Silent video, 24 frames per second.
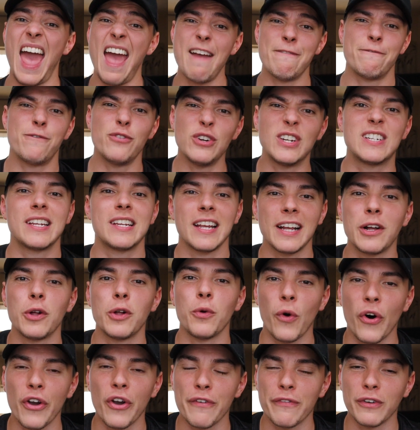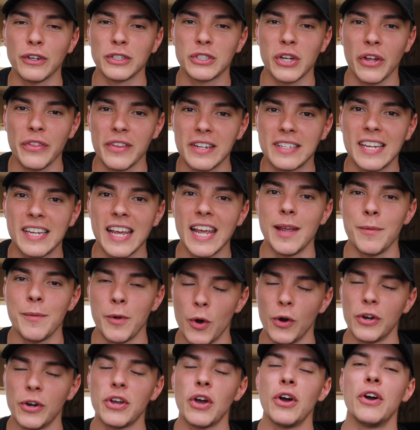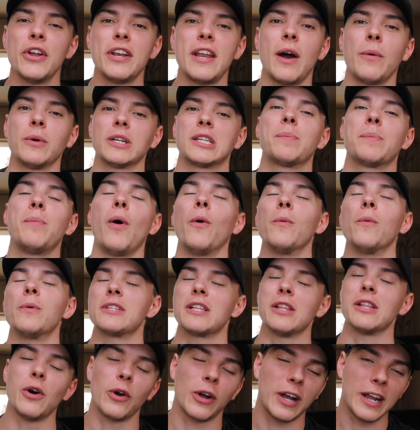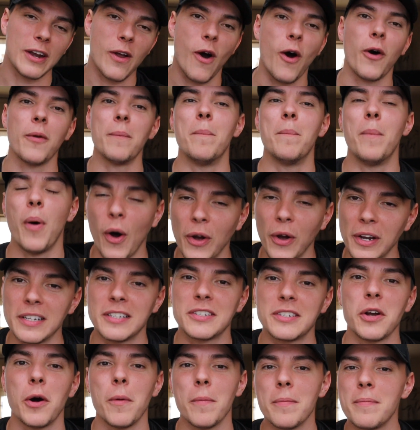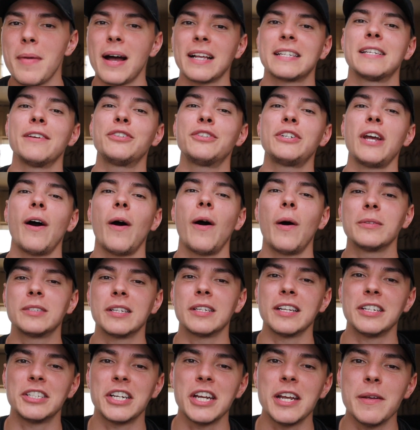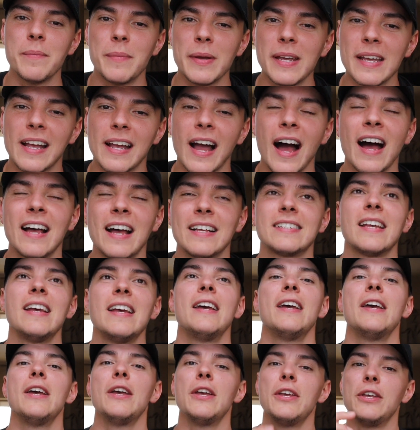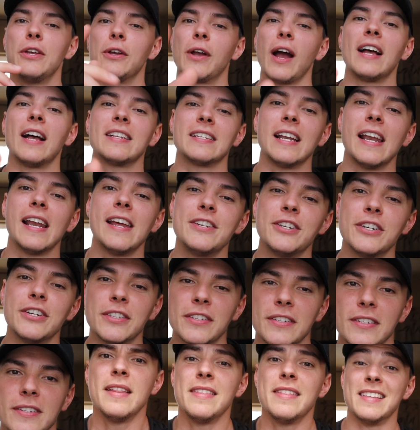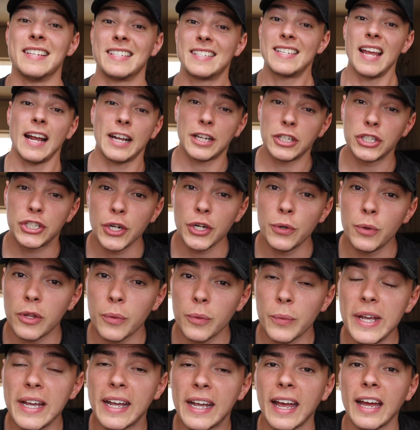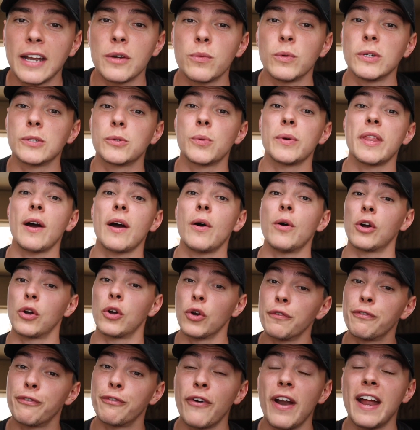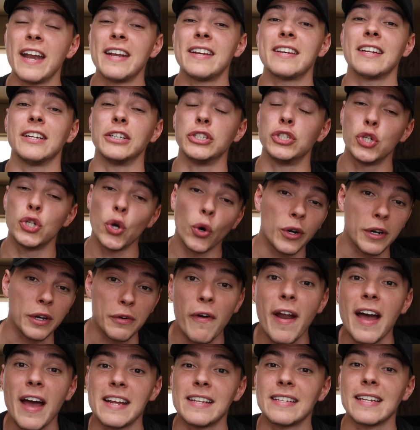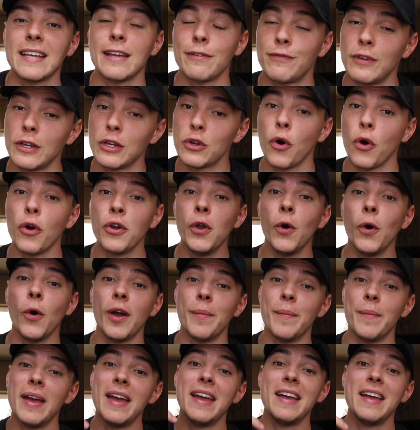every single one of us on the team who had earned our spot was looking on point. So massive shout out to the GB guys. You guys are legends. The second shoot of the weekend was with our good friend Geordie Wright. If you don't know him,